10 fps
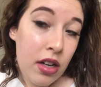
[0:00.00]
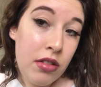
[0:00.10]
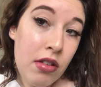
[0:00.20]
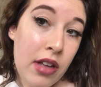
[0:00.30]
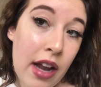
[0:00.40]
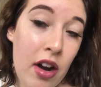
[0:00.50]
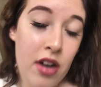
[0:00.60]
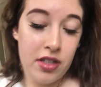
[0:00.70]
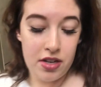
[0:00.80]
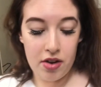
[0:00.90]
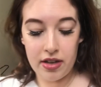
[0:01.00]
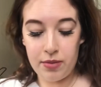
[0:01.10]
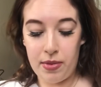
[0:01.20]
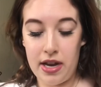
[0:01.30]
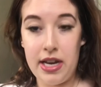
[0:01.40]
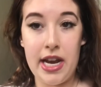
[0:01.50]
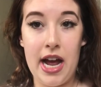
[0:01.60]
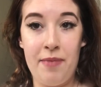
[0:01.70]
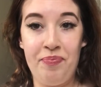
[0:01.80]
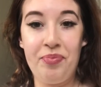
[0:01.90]
So it's kind of hard to notice, but
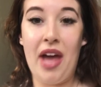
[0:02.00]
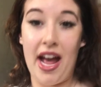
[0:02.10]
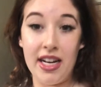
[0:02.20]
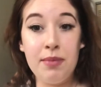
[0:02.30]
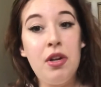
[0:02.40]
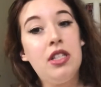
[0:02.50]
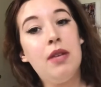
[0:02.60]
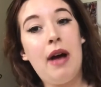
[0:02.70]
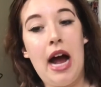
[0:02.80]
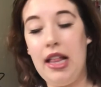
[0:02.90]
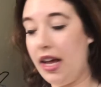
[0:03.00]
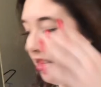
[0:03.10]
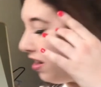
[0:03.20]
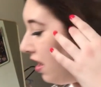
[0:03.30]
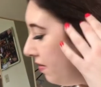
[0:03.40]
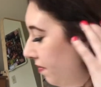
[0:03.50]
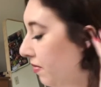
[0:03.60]
yeah. I just put some eyeliner on.